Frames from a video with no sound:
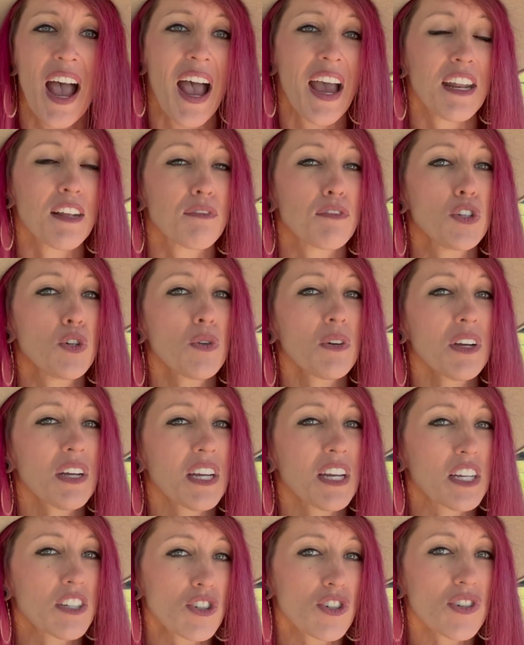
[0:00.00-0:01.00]
and if you're
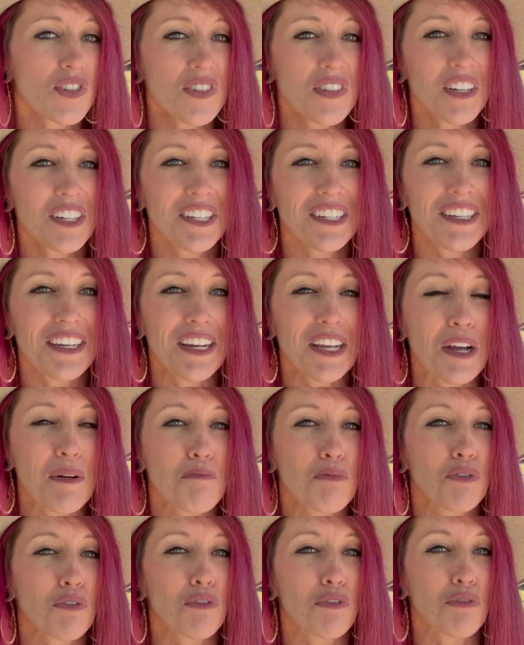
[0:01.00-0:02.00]
interested in getting a
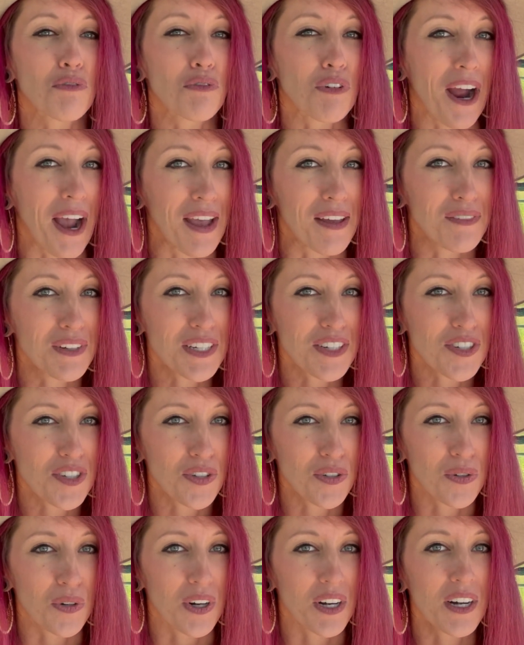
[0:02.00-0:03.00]
private
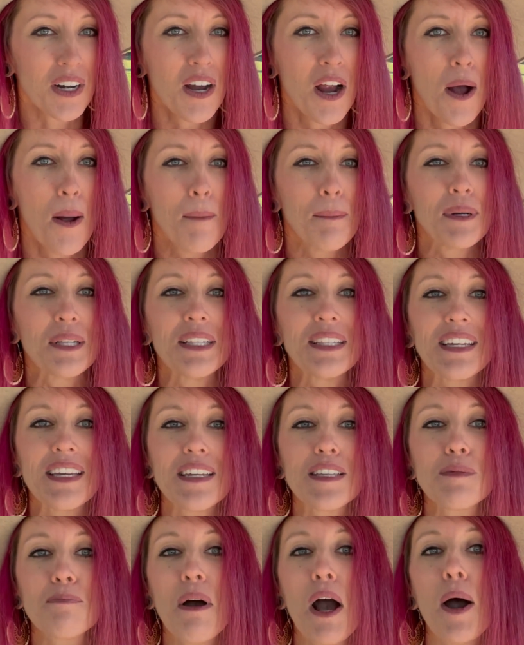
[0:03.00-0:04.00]
tour,
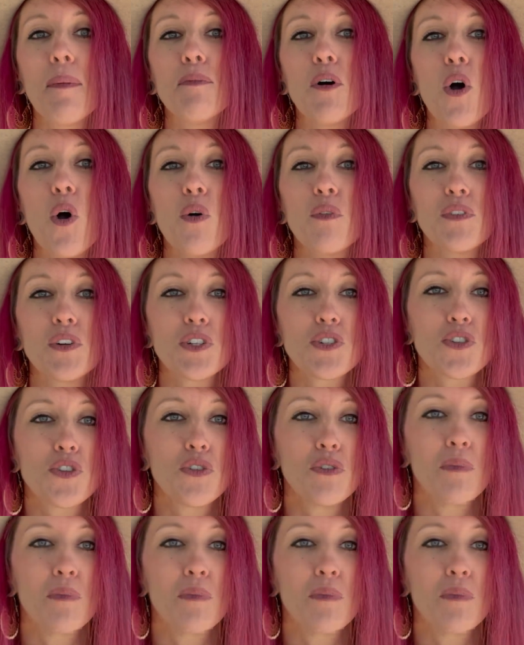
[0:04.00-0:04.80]
please pop over to